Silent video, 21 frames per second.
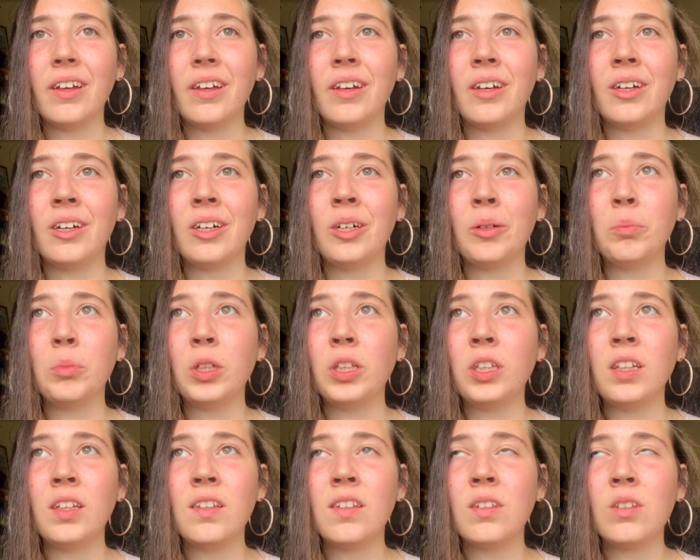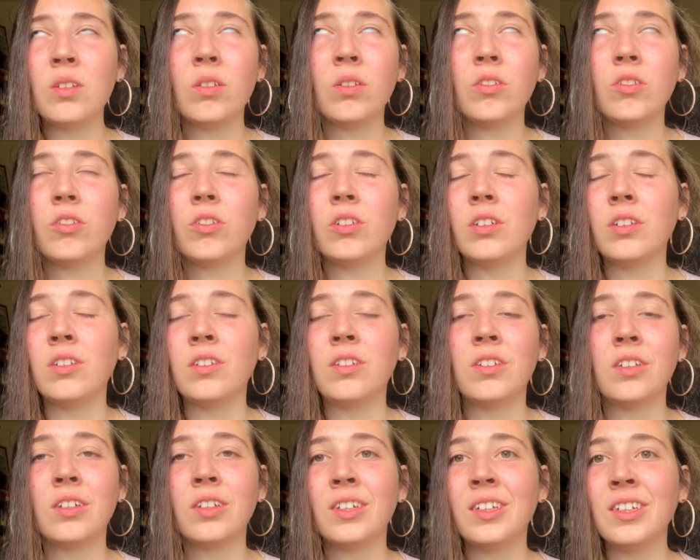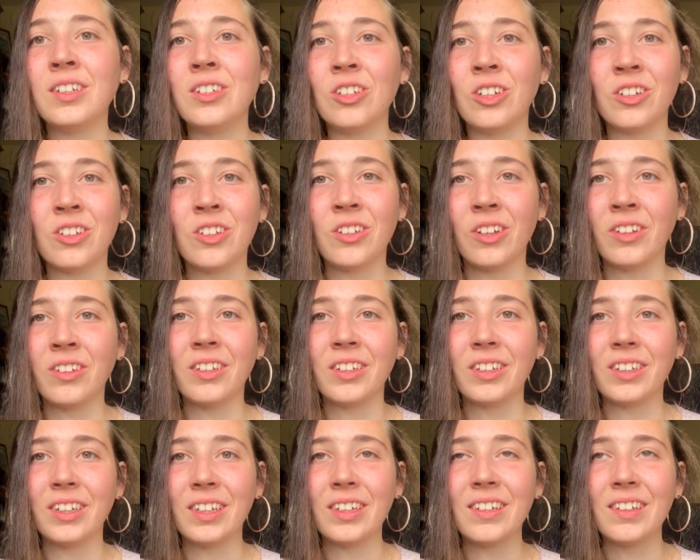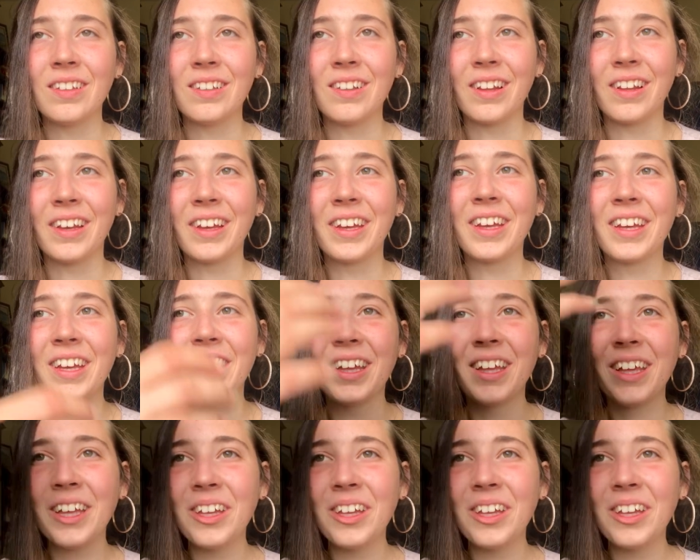uh, but it's, just it's just not the case like